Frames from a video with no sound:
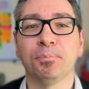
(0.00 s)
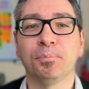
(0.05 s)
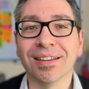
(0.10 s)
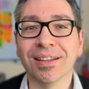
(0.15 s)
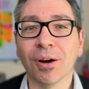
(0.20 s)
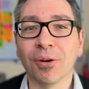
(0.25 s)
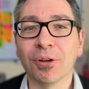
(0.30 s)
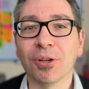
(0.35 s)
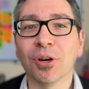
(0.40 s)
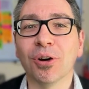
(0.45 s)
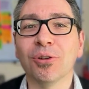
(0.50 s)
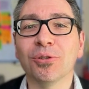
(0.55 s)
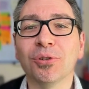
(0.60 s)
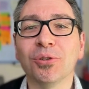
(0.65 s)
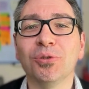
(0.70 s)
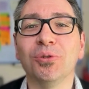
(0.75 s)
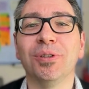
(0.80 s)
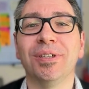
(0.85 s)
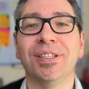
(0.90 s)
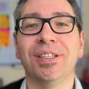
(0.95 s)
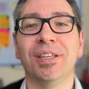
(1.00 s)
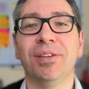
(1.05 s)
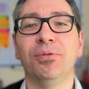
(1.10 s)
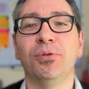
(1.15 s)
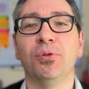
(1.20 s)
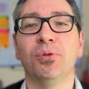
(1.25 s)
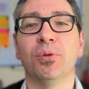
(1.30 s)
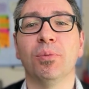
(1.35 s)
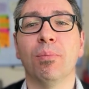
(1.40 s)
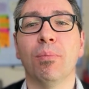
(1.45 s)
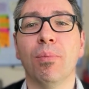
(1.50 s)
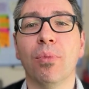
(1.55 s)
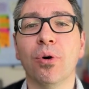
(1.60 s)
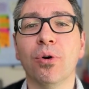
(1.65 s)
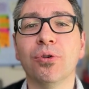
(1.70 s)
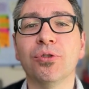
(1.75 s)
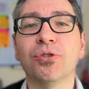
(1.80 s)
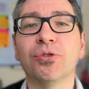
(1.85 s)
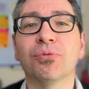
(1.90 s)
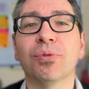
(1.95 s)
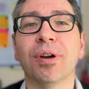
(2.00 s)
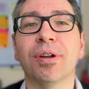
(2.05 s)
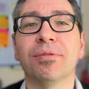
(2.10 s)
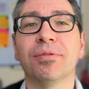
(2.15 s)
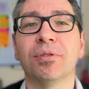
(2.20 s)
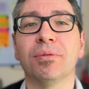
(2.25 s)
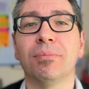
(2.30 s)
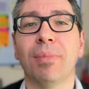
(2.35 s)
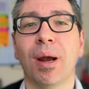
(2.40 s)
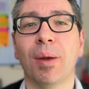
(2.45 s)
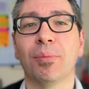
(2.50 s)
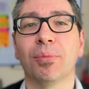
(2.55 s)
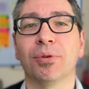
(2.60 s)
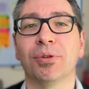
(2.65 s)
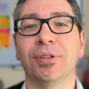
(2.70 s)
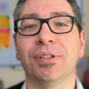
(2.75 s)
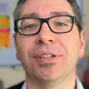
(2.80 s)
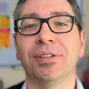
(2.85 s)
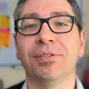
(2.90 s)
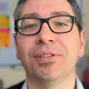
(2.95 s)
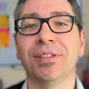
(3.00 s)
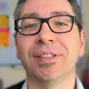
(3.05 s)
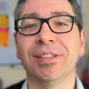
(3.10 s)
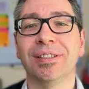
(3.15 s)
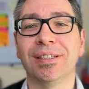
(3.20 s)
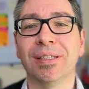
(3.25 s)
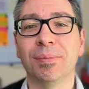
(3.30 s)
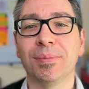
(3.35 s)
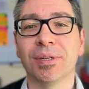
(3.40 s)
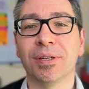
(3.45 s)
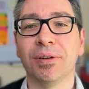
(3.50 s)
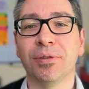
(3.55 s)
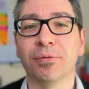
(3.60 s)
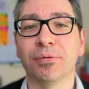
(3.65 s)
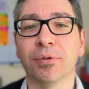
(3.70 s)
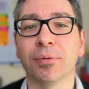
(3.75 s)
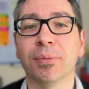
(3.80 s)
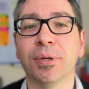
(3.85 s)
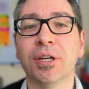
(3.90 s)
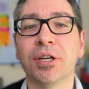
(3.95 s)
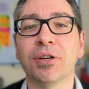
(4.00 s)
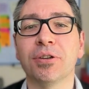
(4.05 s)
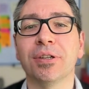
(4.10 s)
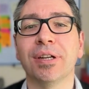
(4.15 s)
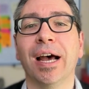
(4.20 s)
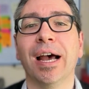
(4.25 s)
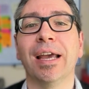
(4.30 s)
Now, in order to give you the most relevant Mac productivity tips and information,